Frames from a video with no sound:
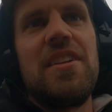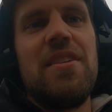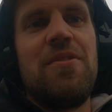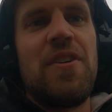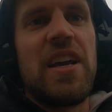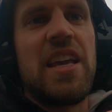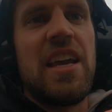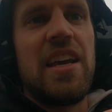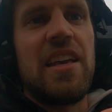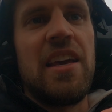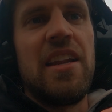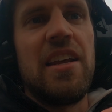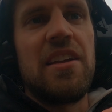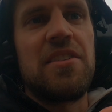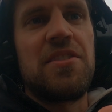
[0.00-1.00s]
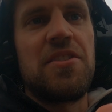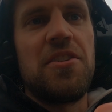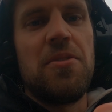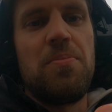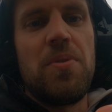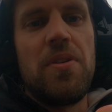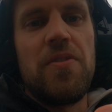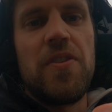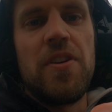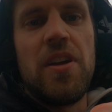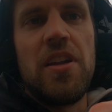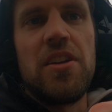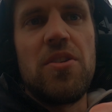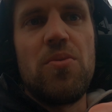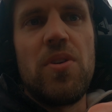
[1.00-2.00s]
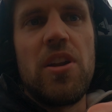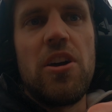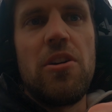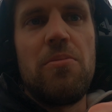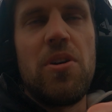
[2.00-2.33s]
If I can't get it to group over under 1